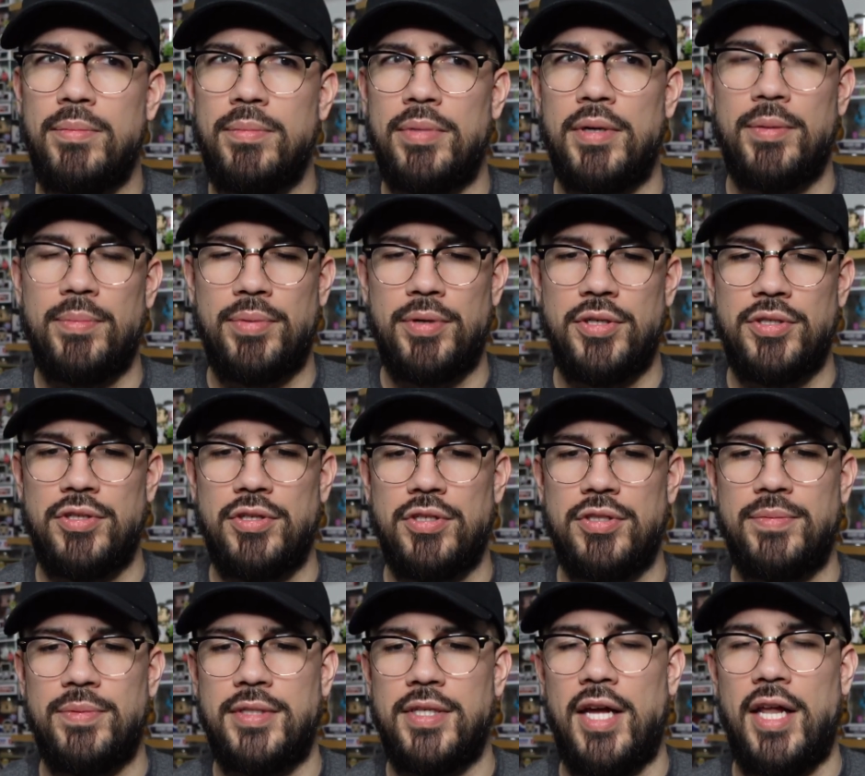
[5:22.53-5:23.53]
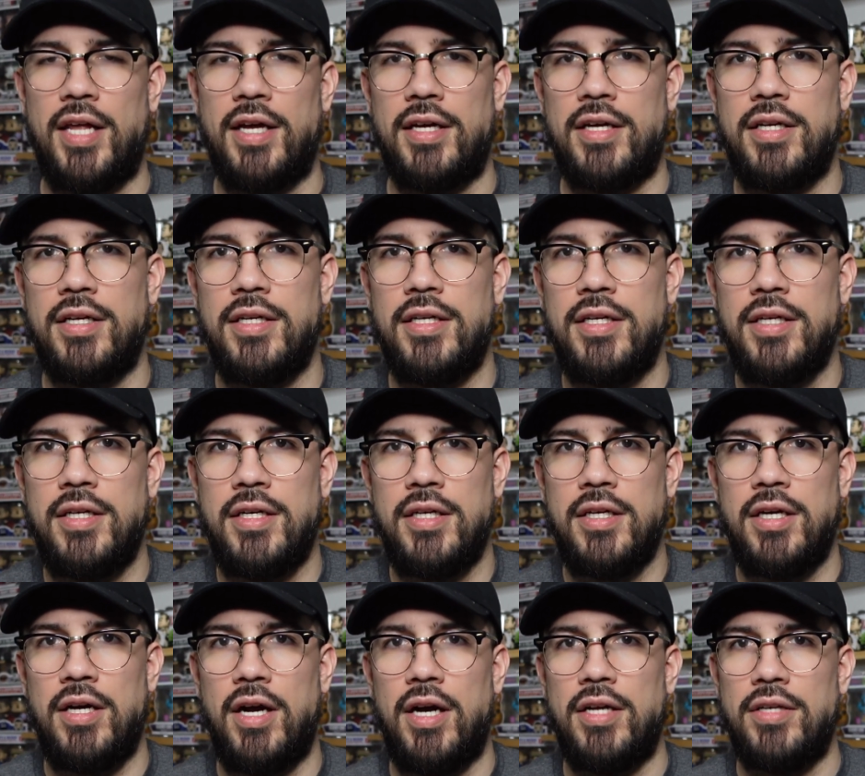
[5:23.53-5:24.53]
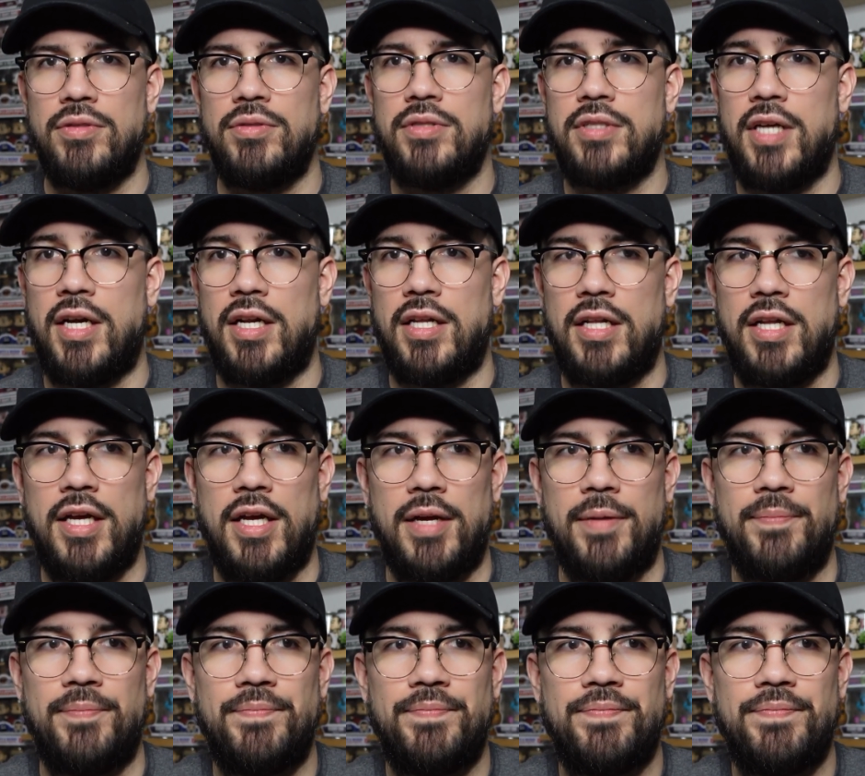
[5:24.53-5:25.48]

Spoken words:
but I'm pretty sure it's metallic. All right, this one's kind of light.